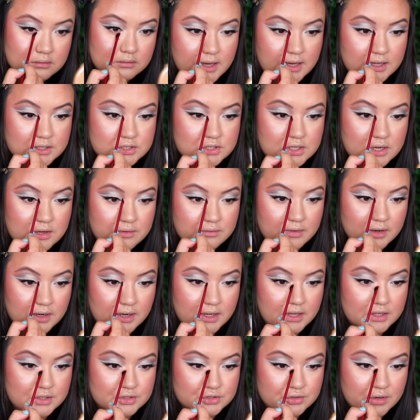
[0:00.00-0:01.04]
I actually
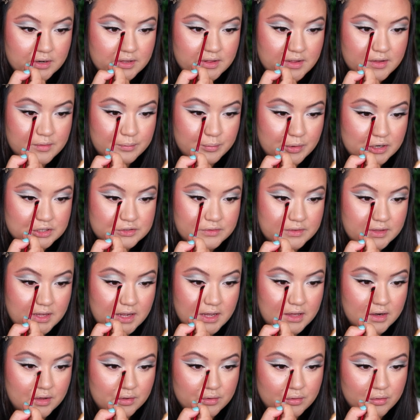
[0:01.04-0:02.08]
really enjoy this brush for the
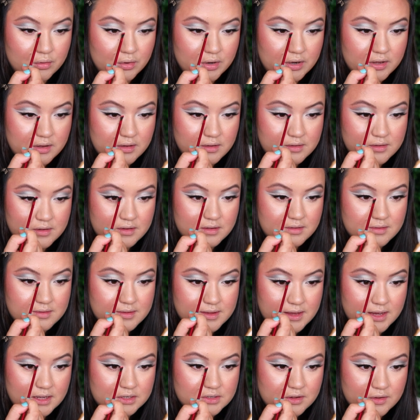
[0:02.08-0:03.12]
inner corner because you can
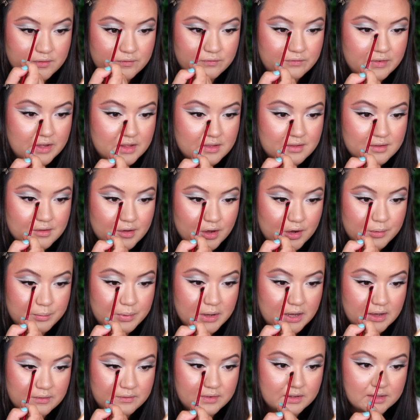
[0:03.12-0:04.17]
see it just fits so
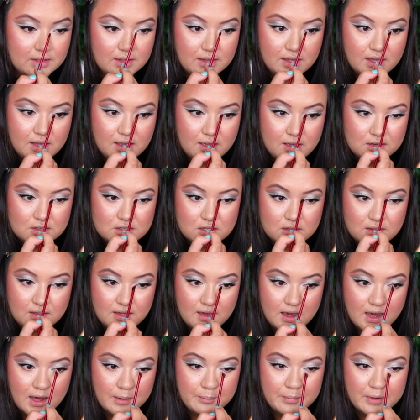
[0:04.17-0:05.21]
perfectly into
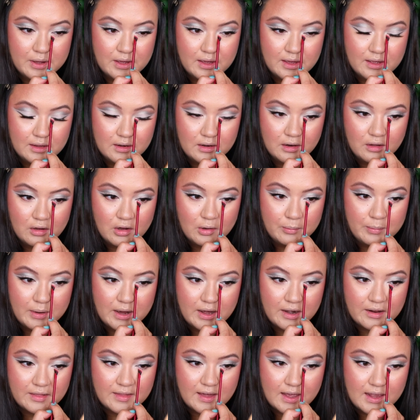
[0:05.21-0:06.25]
the upper and lower
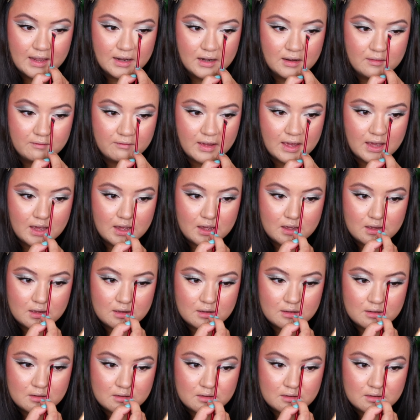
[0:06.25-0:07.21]
part of that inner V.